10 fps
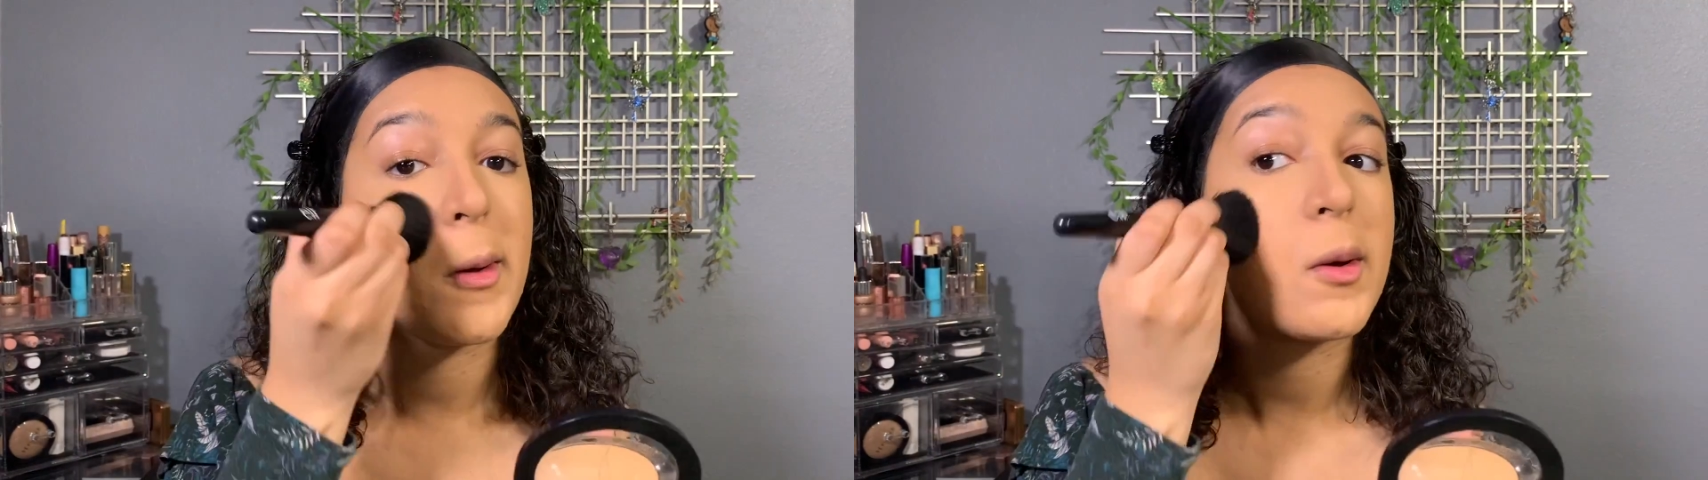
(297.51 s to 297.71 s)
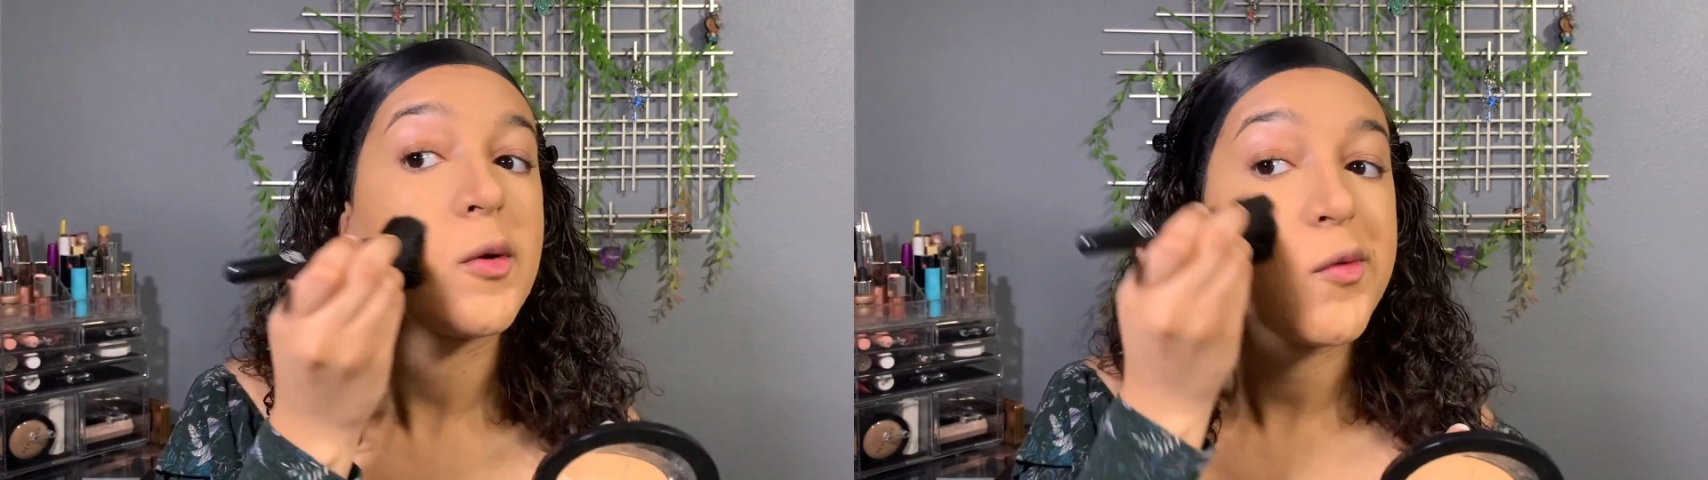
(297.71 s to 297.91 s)

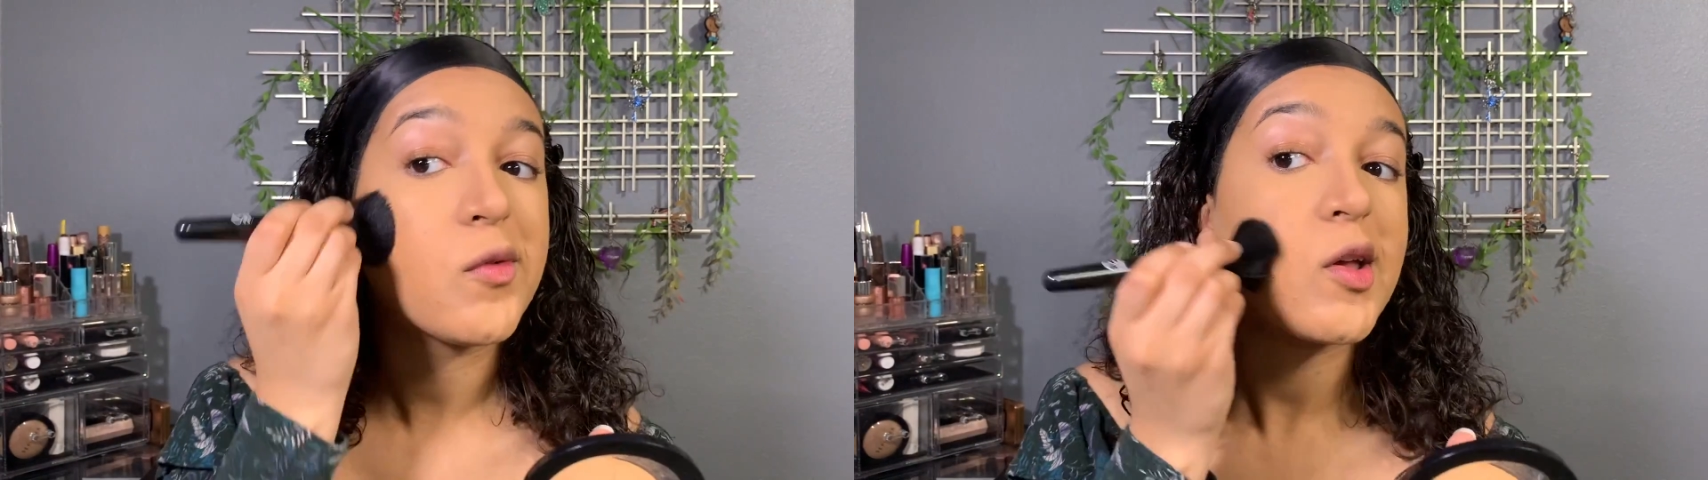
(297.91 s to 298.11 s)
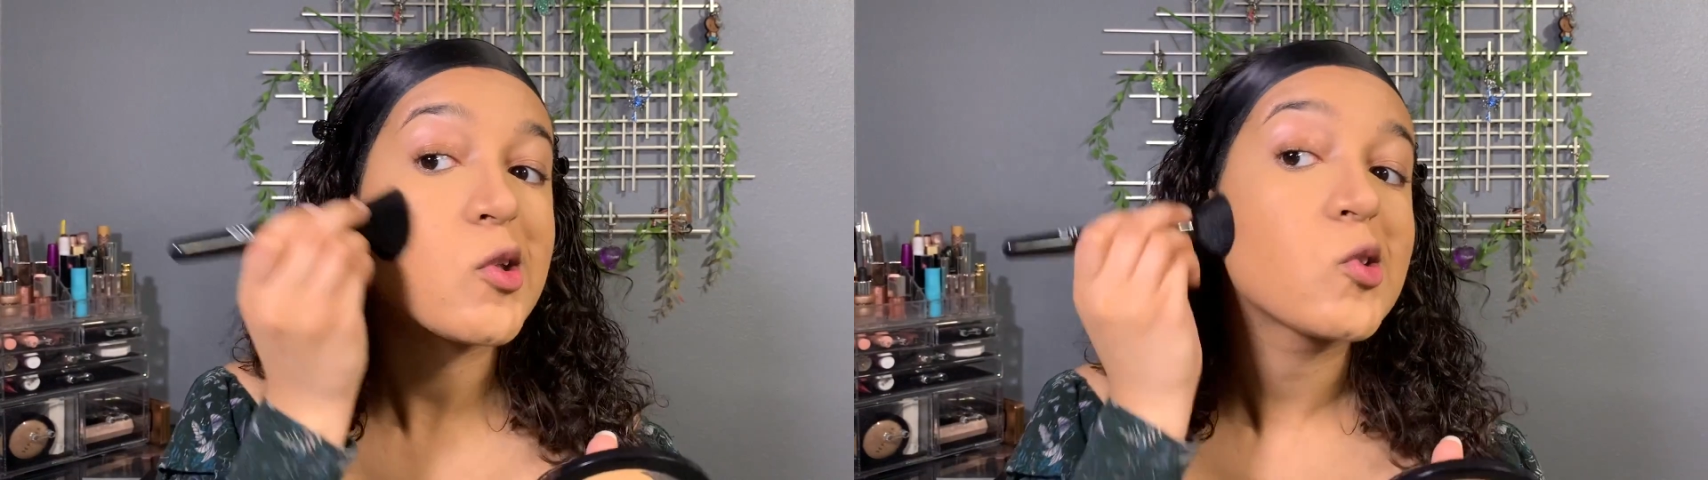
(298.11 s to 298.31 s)
our
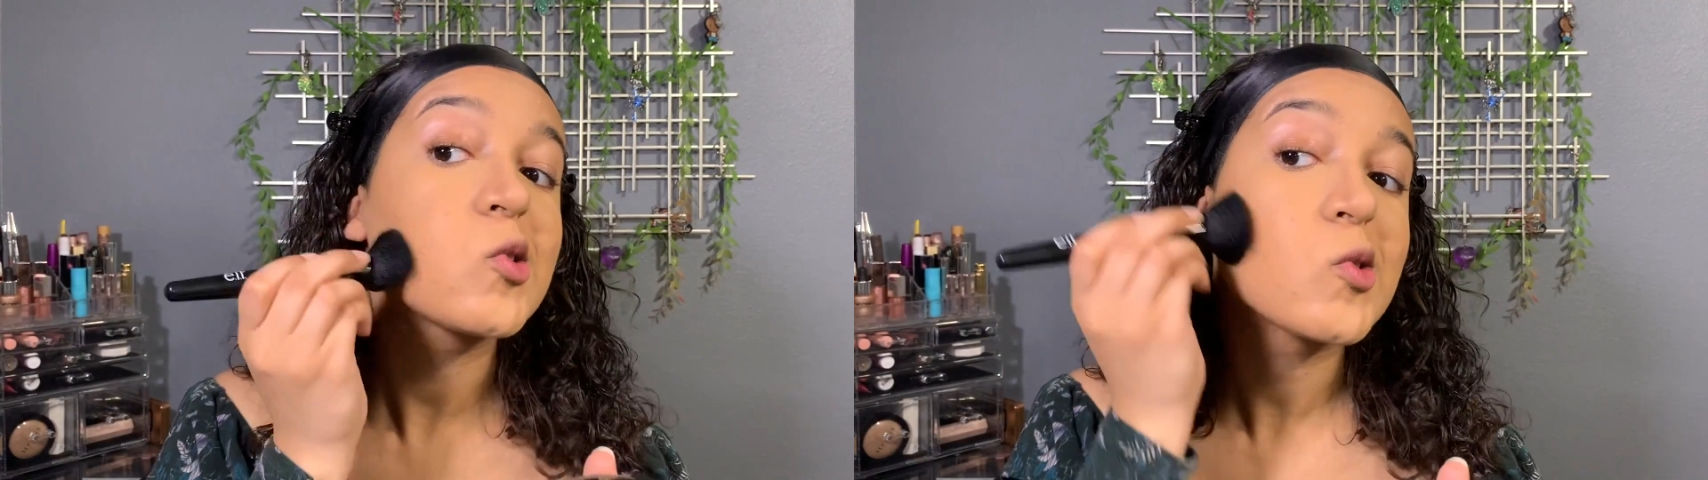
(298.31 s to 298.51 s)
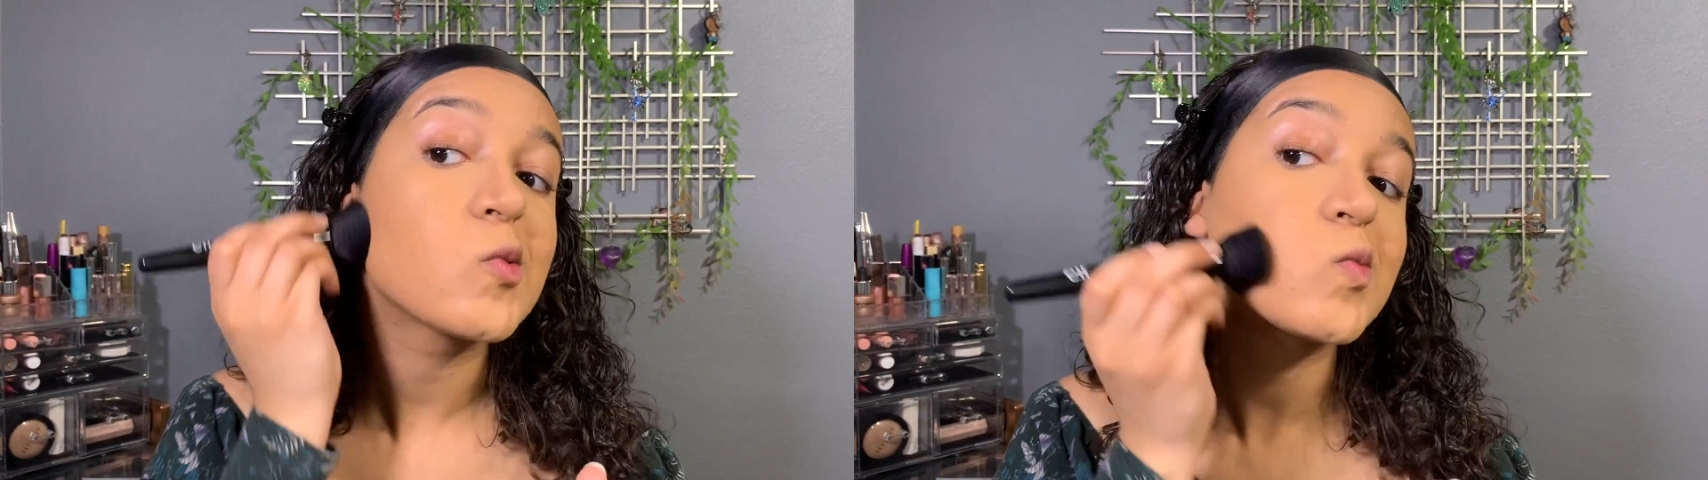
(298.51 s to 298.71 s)
face.